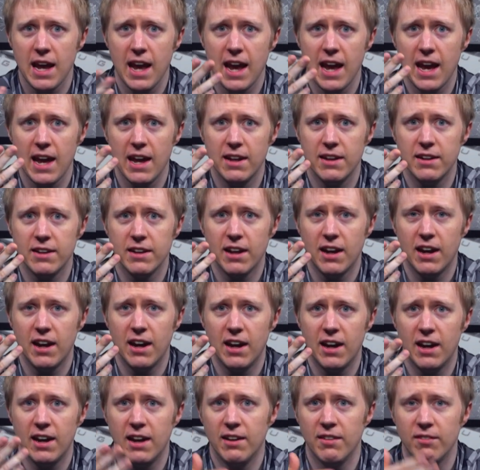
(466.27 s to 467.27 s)
And
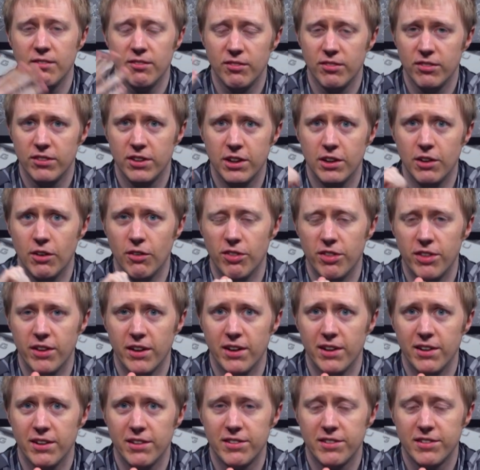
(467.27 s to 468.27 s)
uh, you know
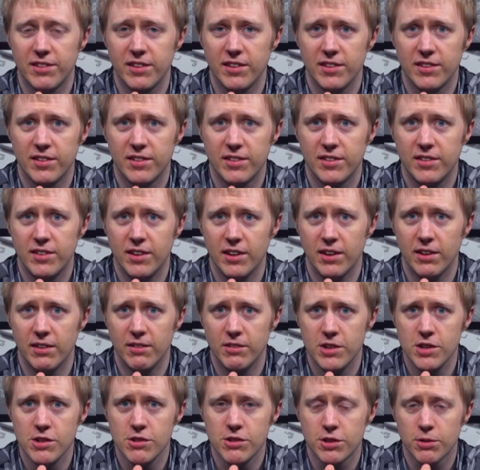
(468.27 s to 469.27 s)
the the
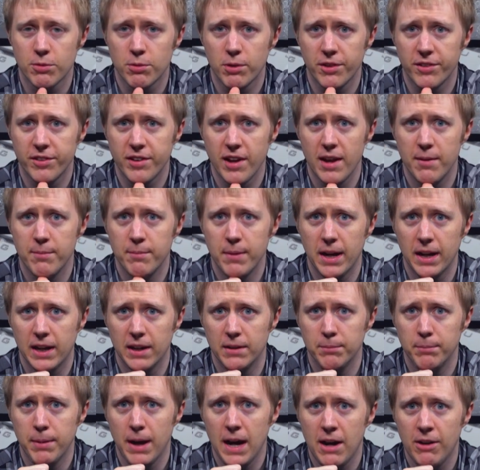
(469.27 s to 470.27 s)
user will say
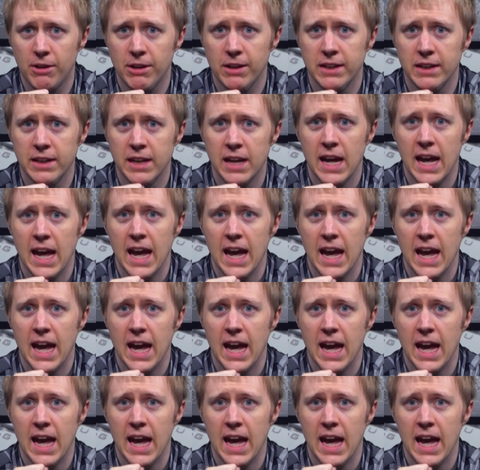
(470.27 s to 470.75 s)
Megan Bowen,